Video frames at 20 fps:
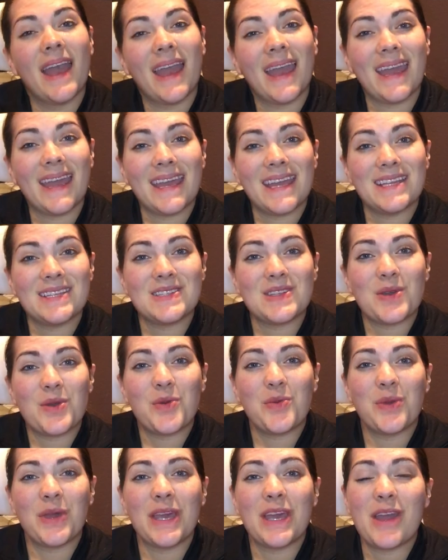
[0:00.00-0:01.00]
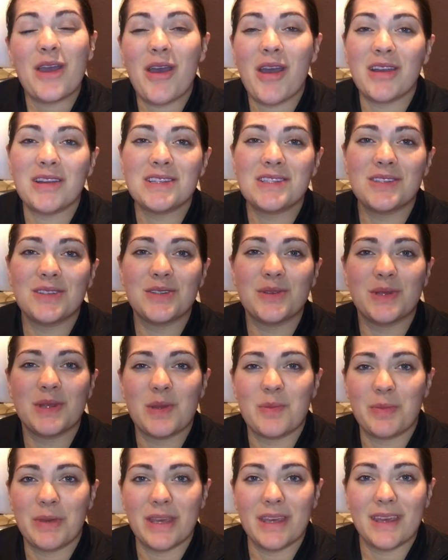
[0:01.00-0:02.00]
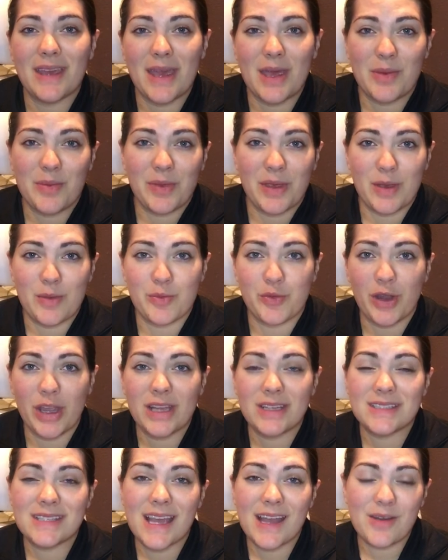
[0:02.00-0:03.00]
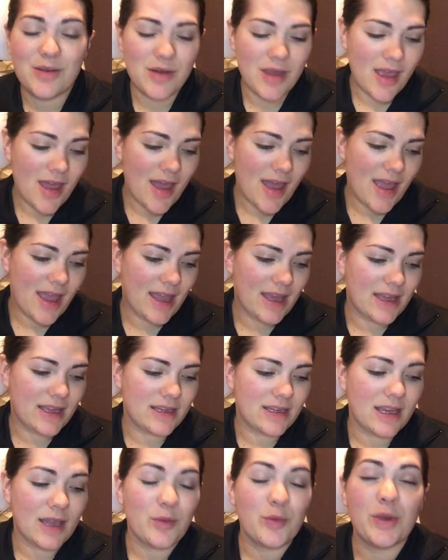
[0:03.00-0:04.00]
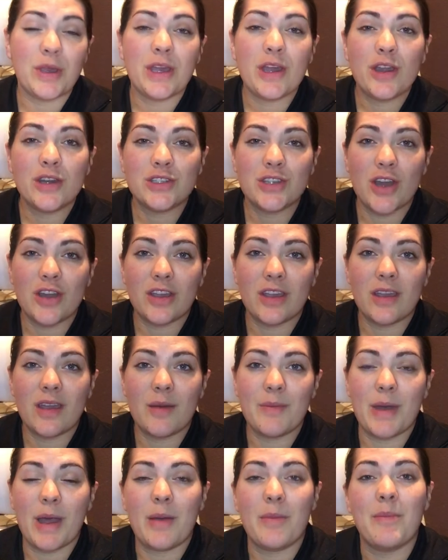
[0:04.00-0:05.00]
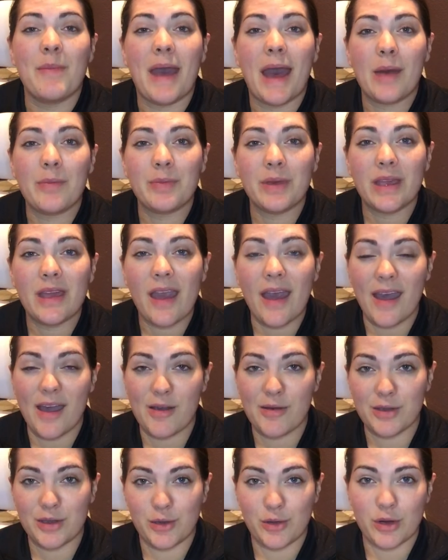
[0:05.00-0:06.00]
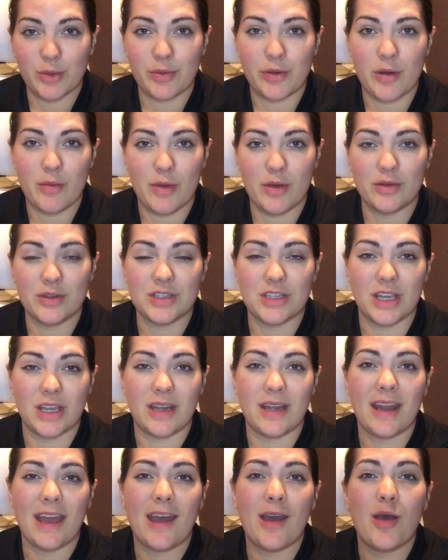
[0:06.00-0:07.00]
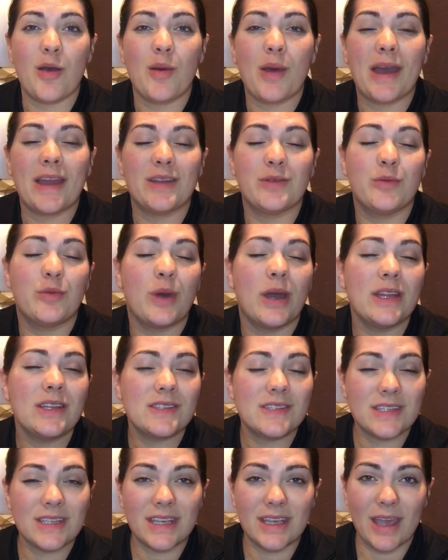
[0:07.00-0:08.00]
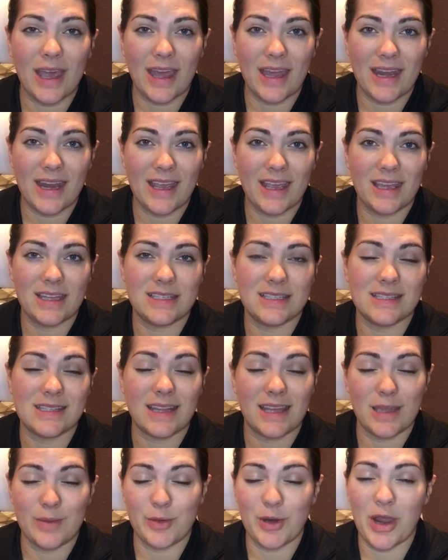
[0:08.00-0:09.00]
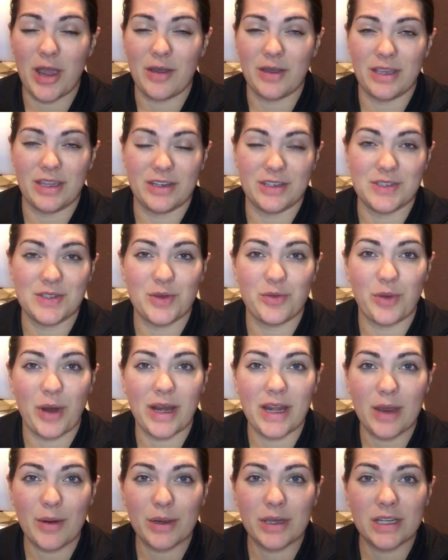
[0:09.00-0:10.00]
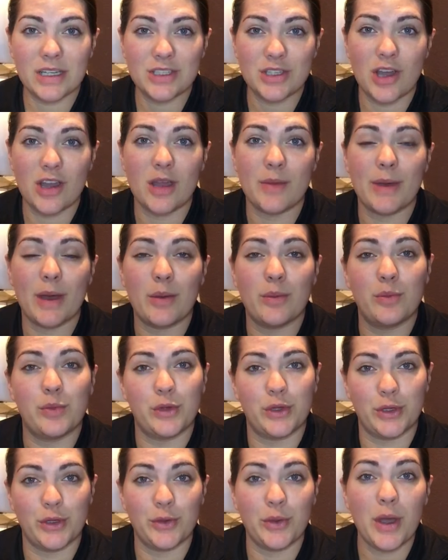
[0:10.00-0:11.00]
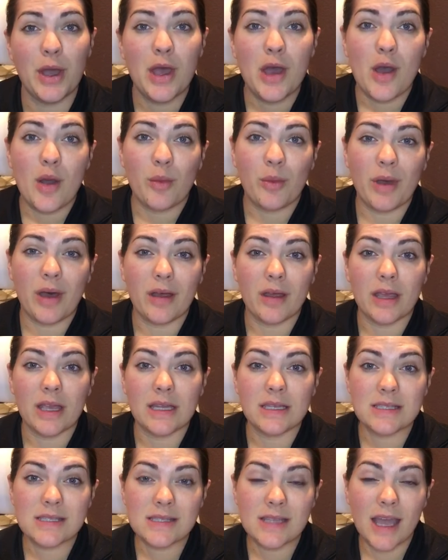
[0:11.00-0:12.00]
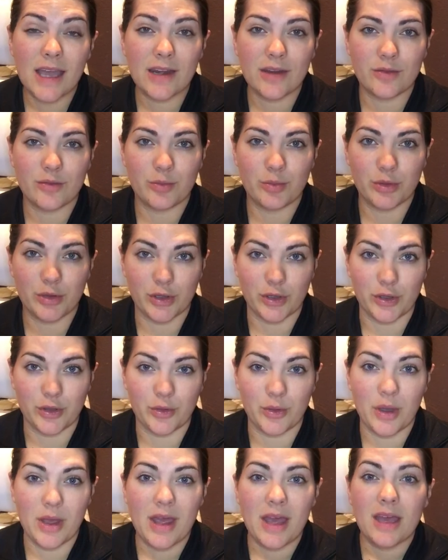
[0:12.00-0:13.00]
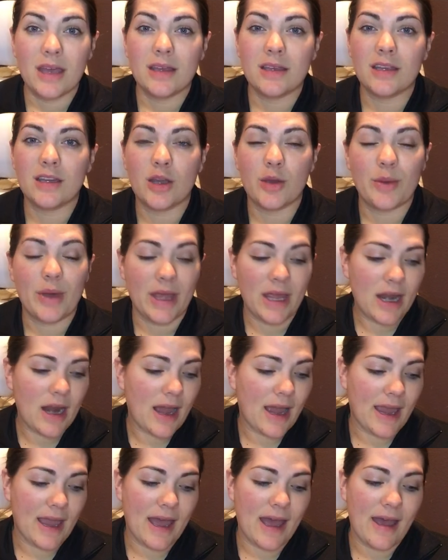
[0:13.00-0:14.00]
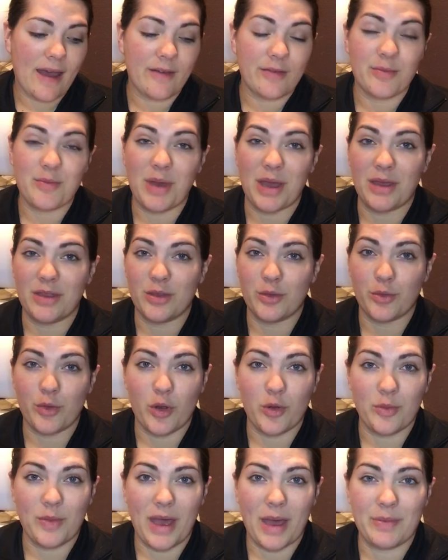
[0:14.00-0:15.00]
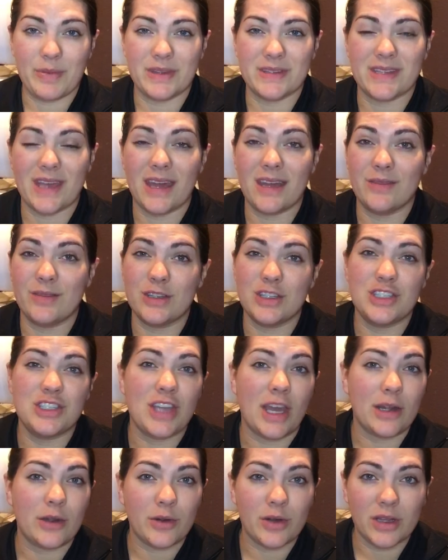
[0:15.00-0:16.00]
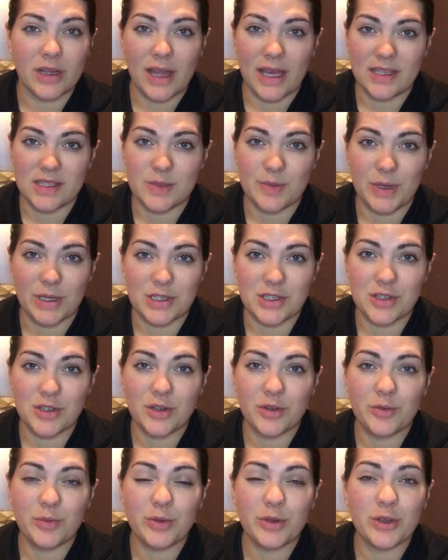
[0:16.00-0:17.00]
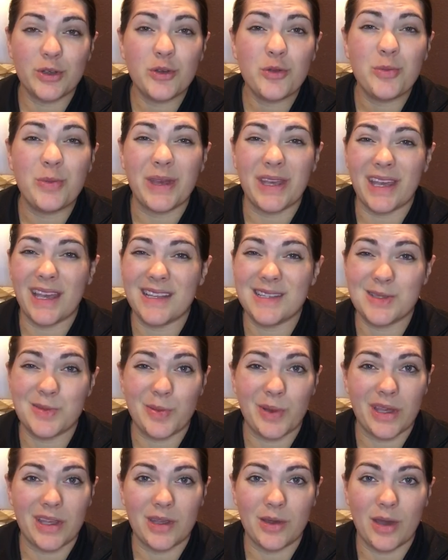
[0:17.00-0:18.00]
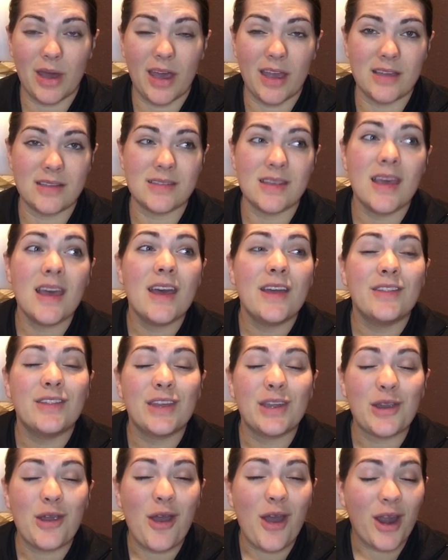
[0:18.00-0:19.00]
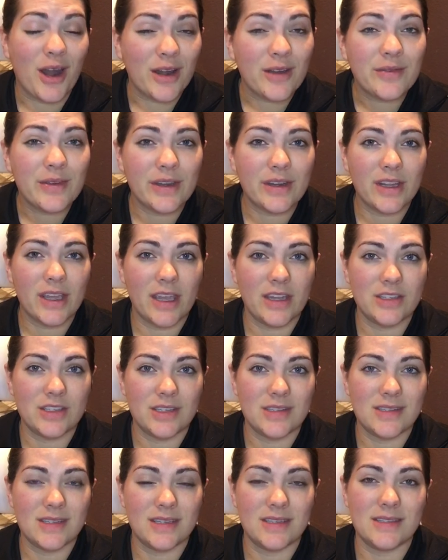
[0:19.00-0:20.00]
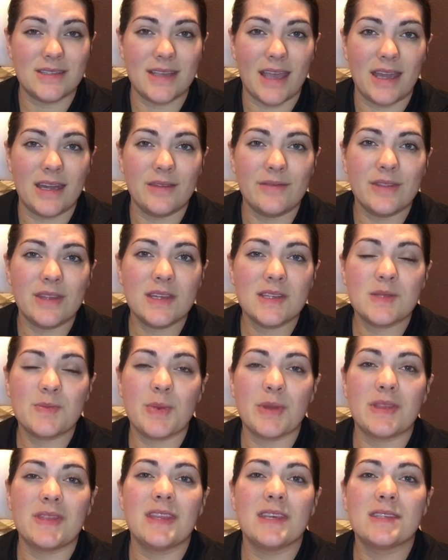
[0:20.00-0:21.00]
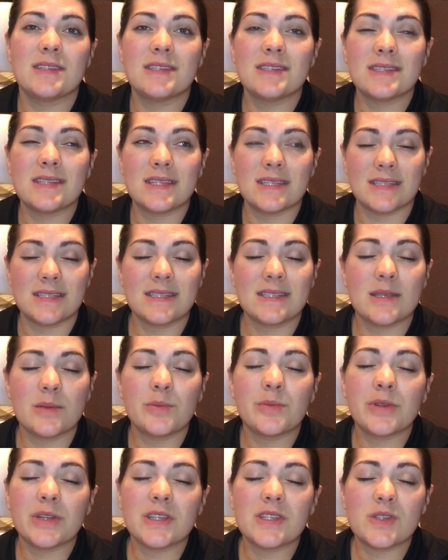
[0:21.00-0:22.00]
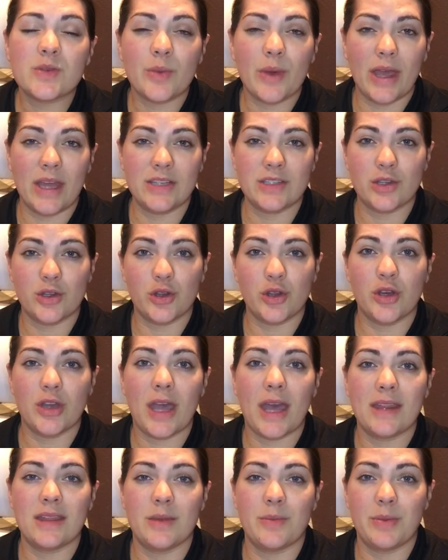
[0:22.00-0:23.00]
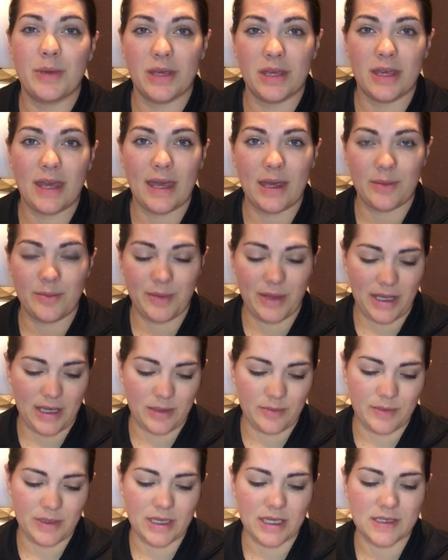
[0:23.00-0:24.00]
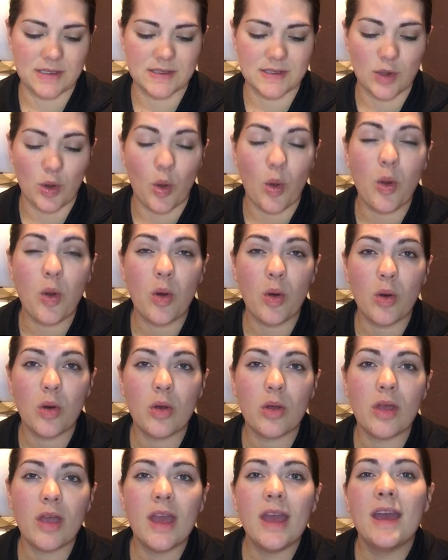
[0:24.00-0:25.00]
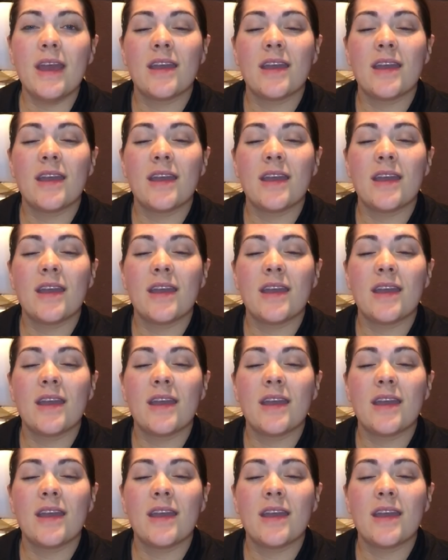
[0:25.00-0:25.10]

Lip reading: Hey, so we are still doing the pink campaign breakdown, and we are talking about mapping out your promotion. Now, I want to get a disclaimer out here. So right now we're going to talk about blue. Well, inside of blue, you know what? I have the roadmap that's kind of a generalized picture of blue, but guess what, you guys? There are variations inside of this, but this is the simplest way to look at the pink campaign because the whole